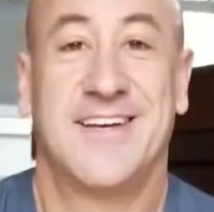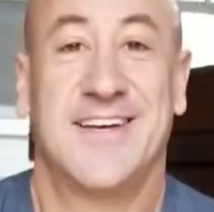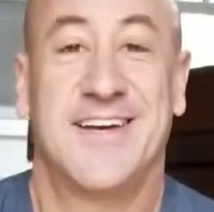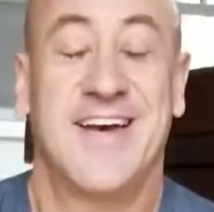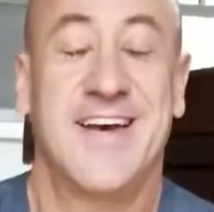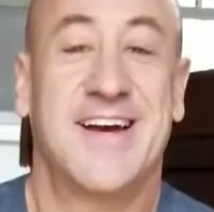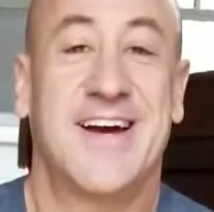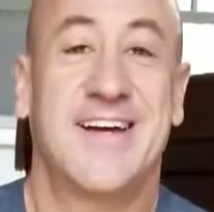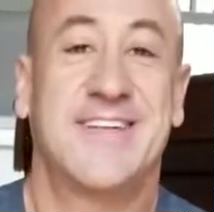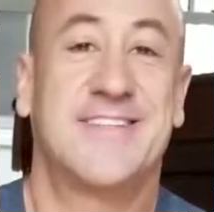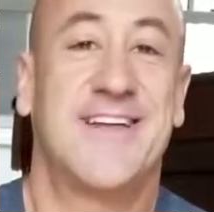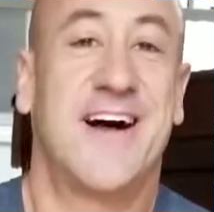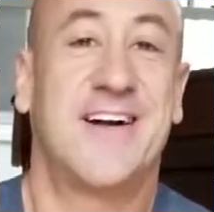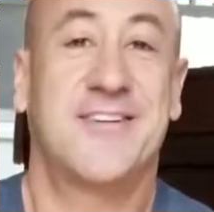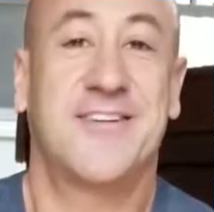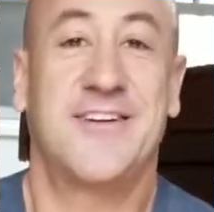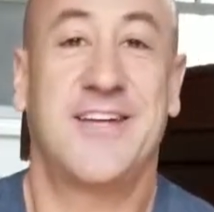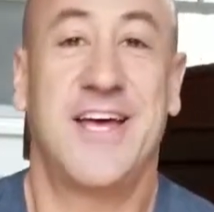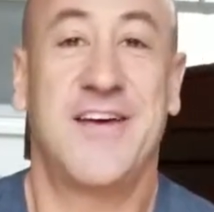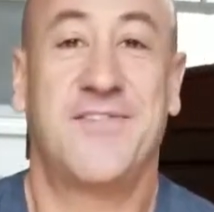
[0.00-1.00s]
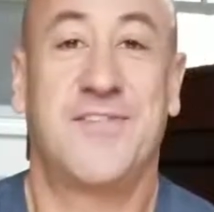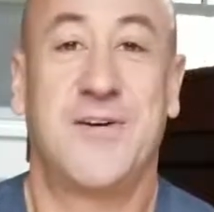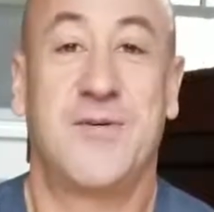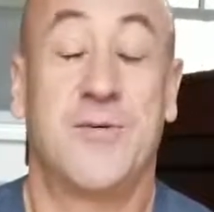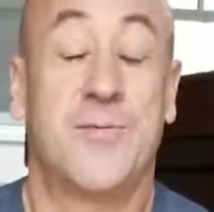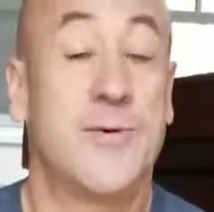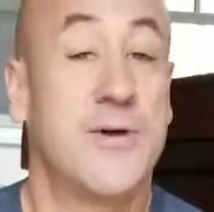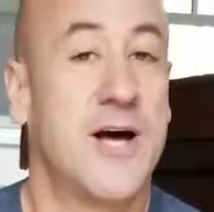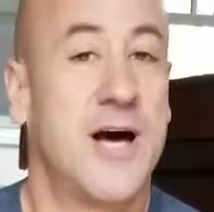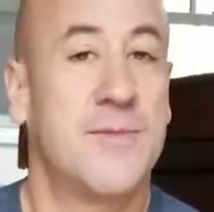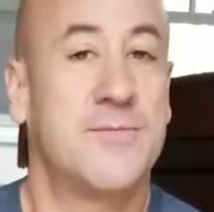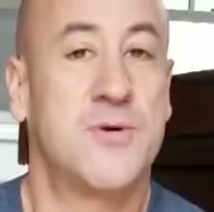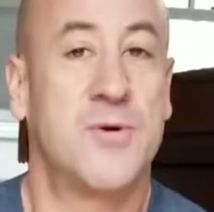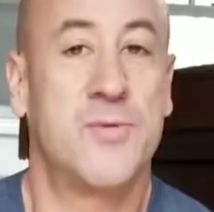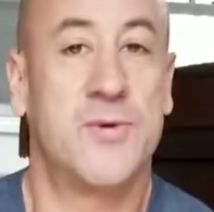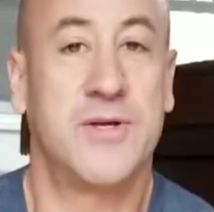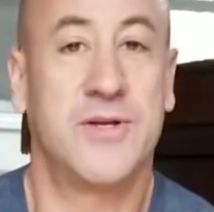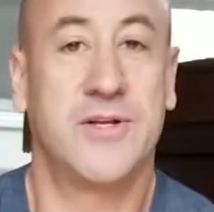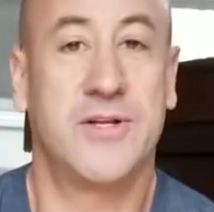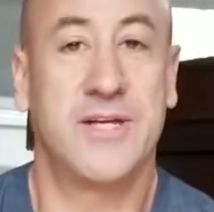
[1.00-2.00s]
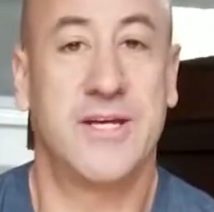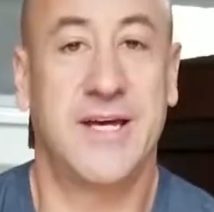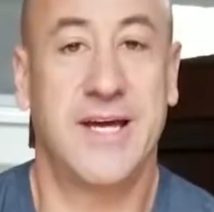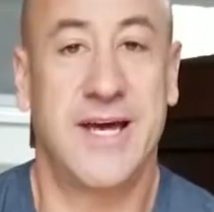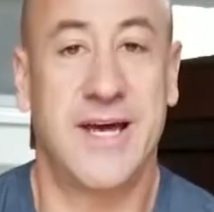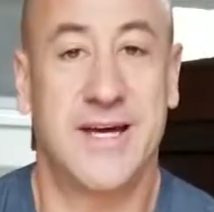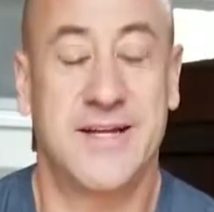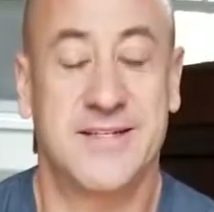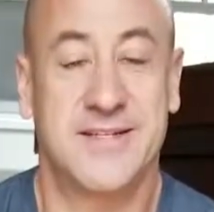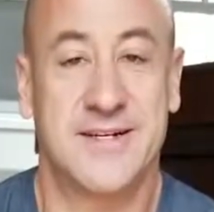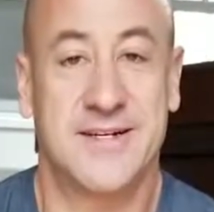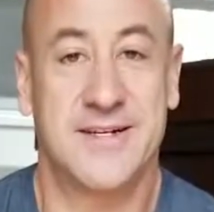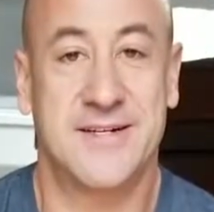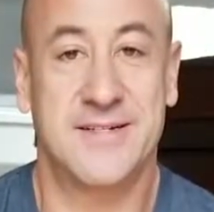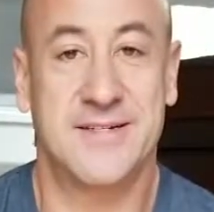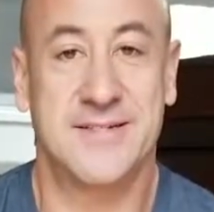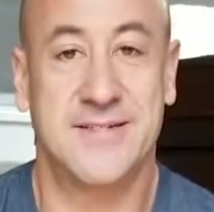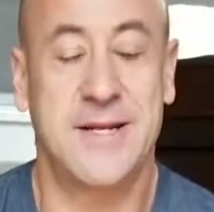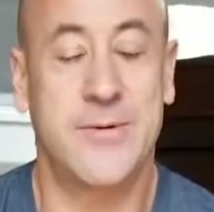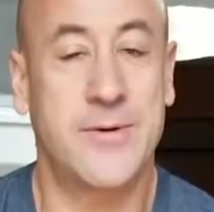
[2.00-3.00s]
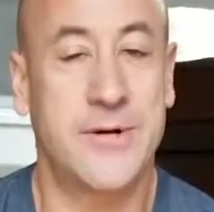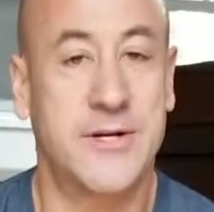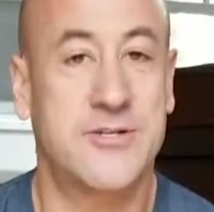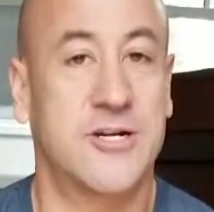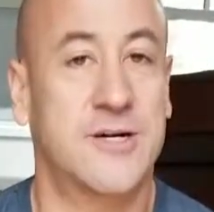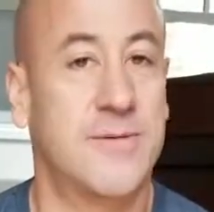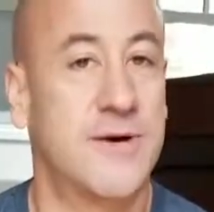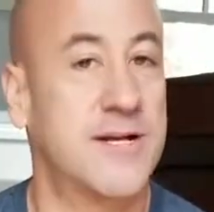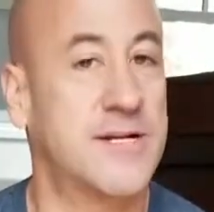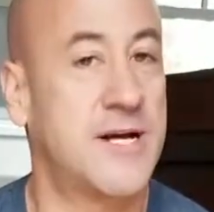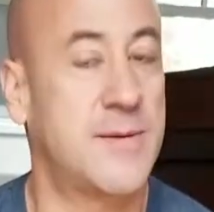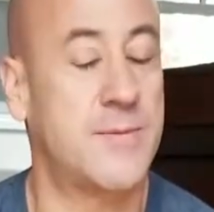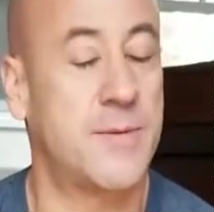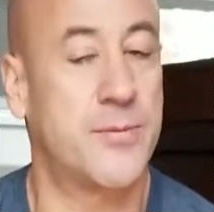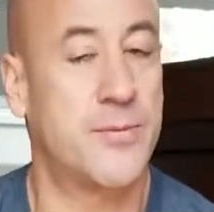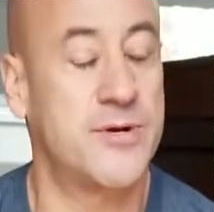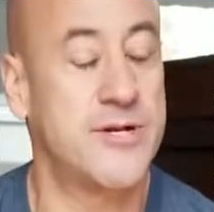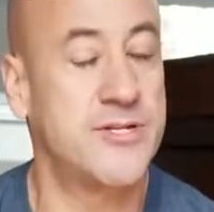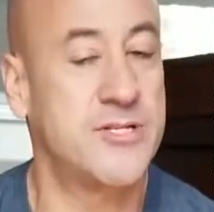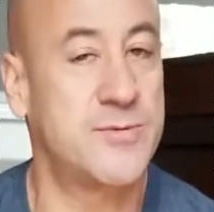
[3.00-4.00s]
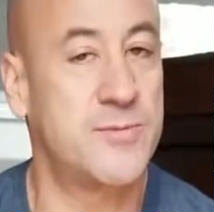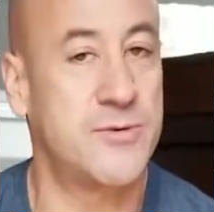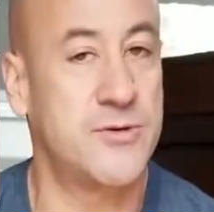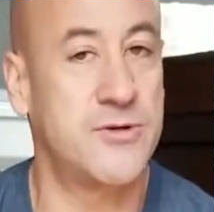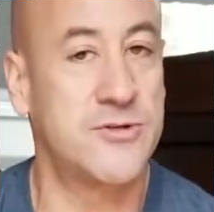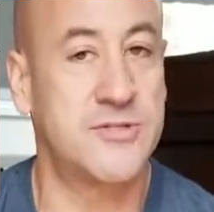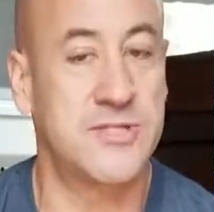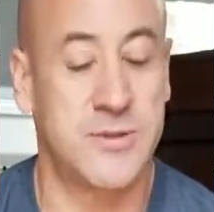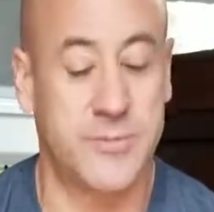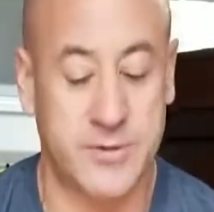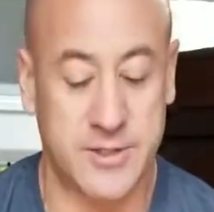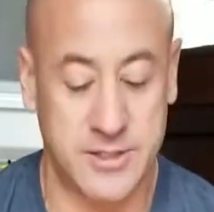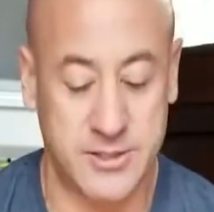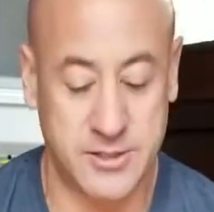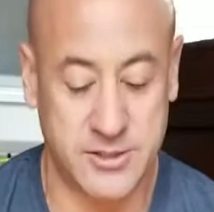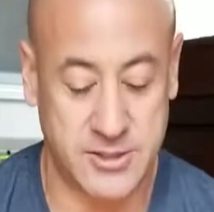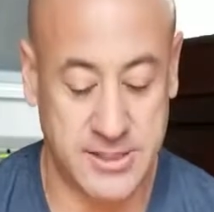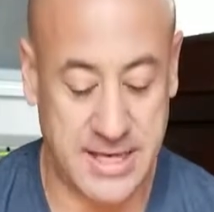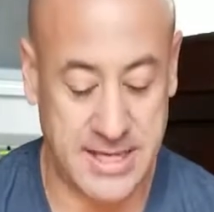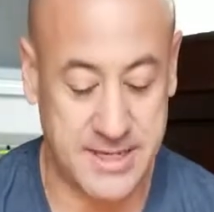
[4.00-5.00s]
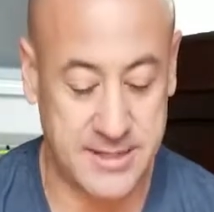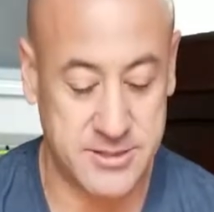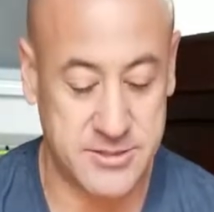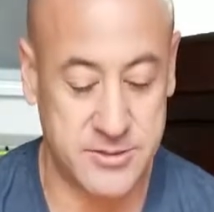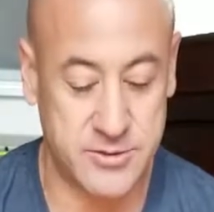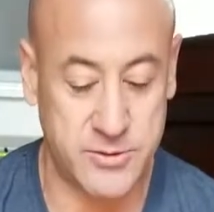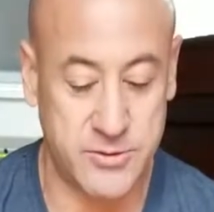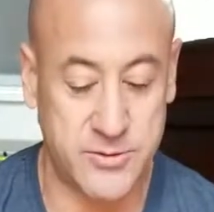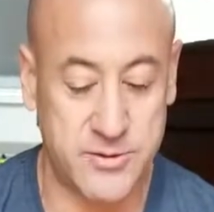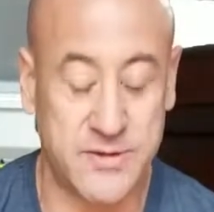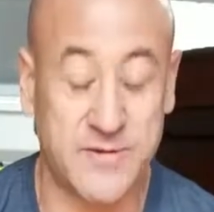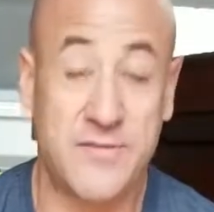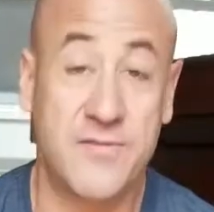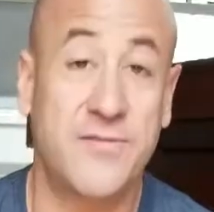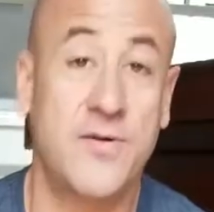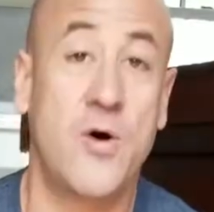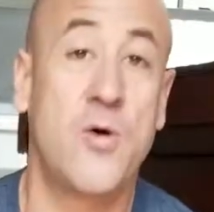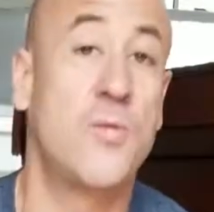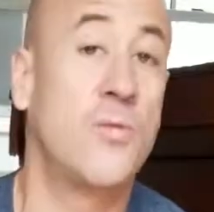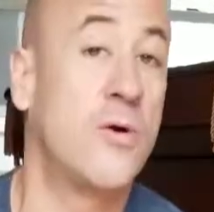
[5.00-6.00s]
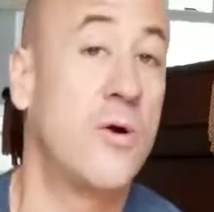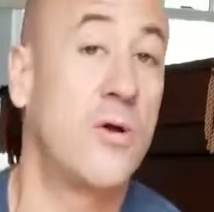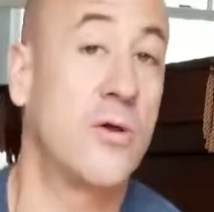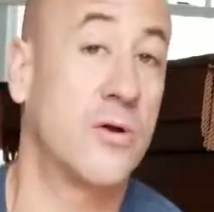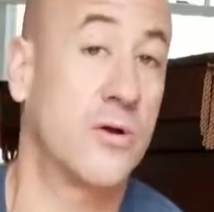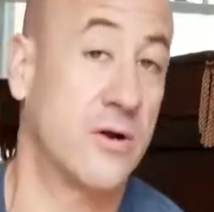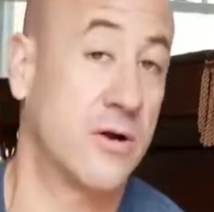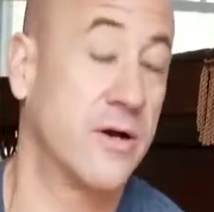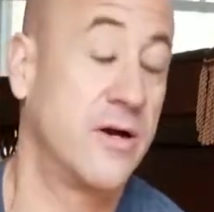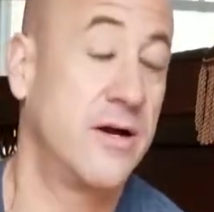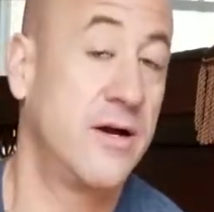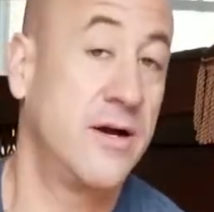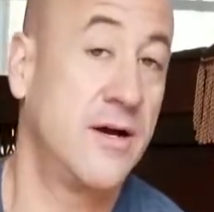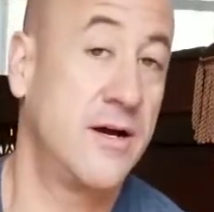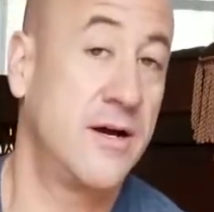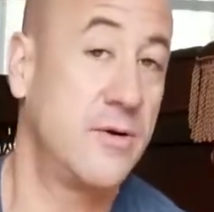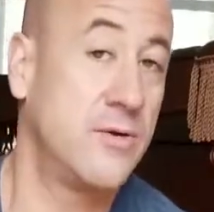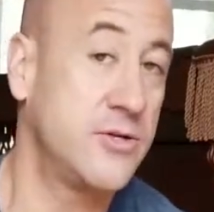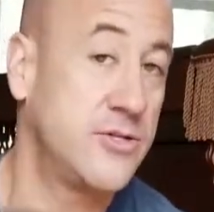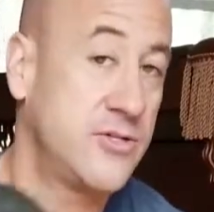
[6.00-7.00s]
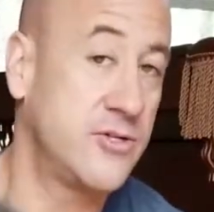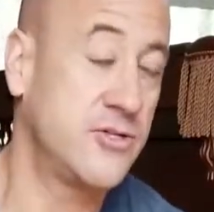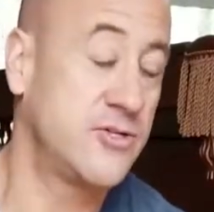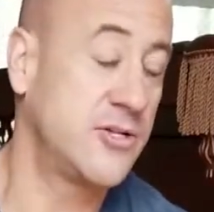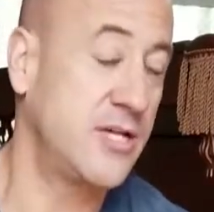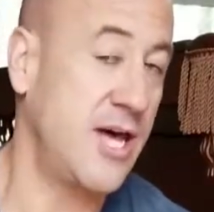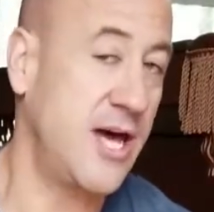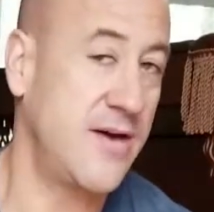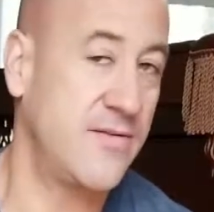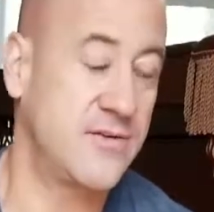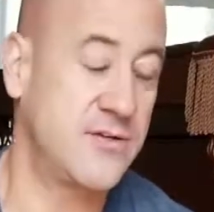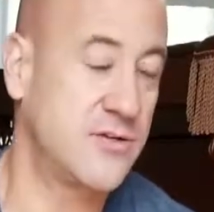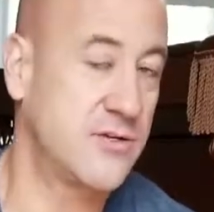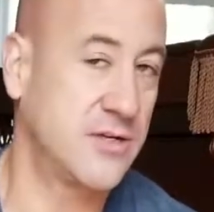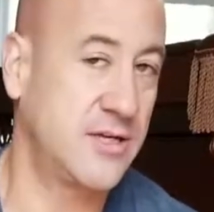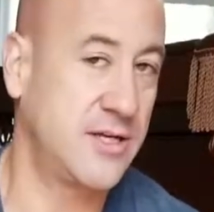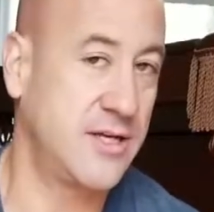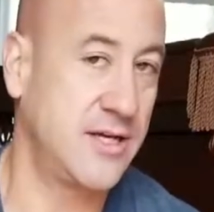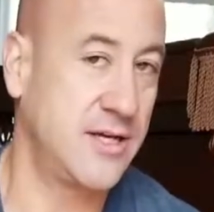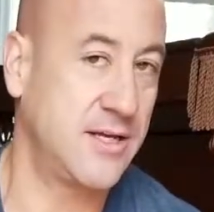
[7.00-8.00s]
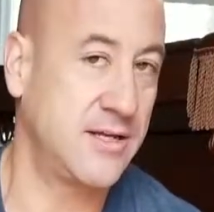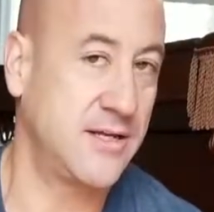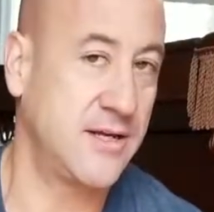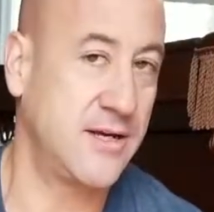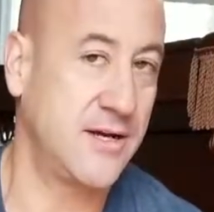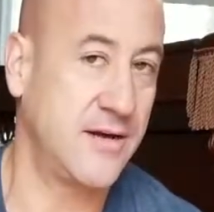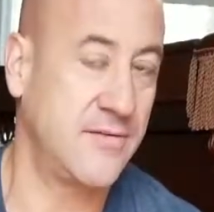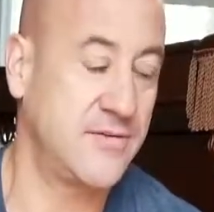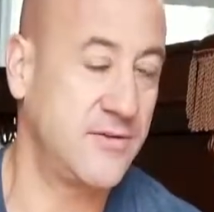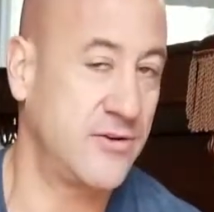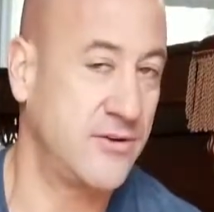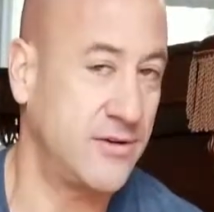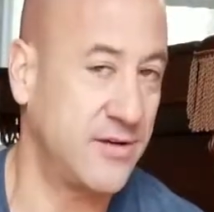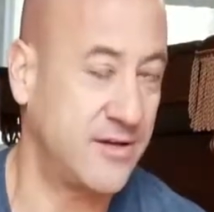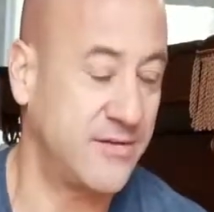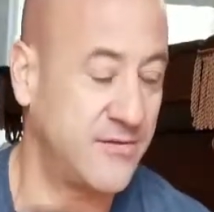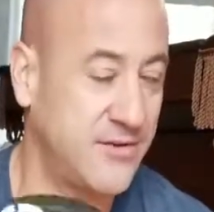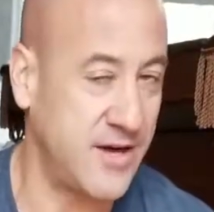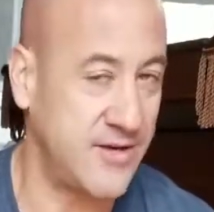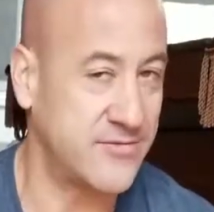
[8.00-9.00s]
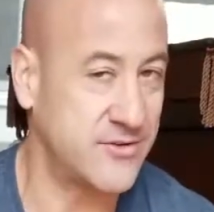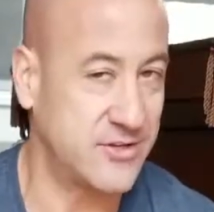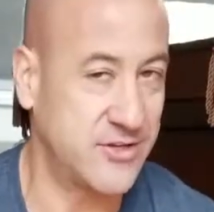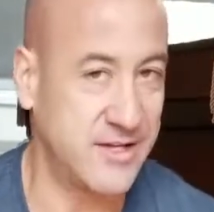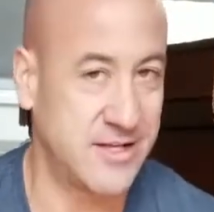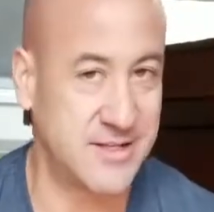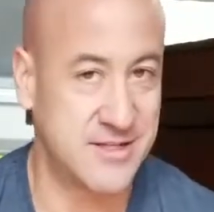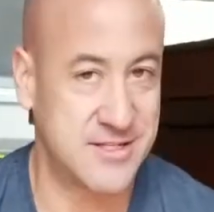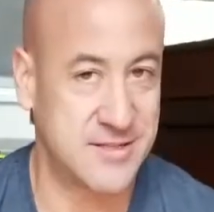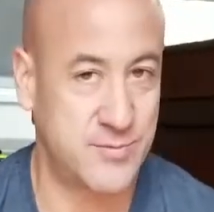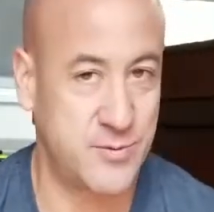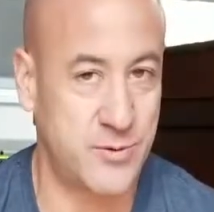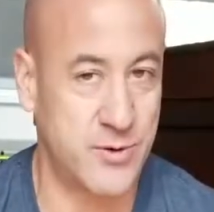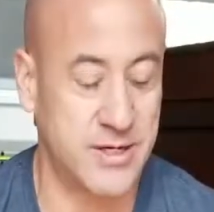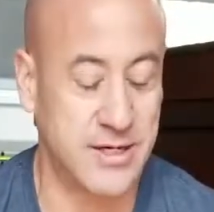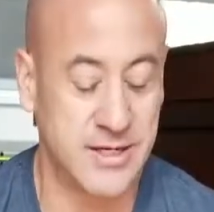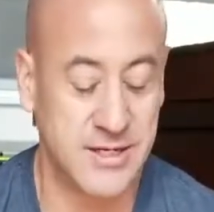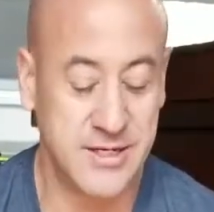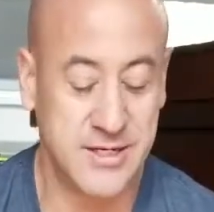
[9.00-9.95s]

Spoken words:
Hey guys, Dr. Dave here with Beyond Mobility, and today we're going to talk about a couple principles, and then we're going to get into the foam roller, which you should have in your kit if you have your kit at this point.